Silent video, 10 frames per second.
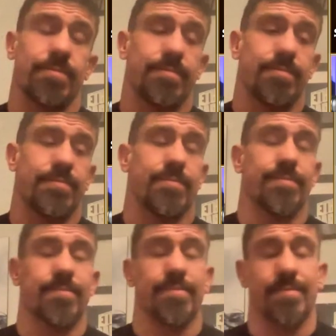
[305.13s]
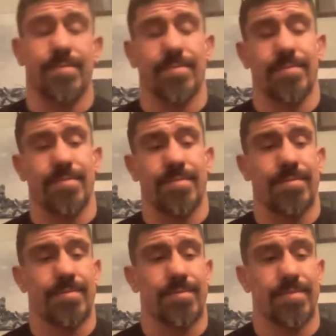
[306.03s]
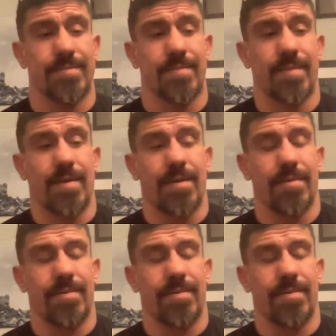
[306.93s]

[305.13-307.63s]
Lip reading: This person isn't speaking.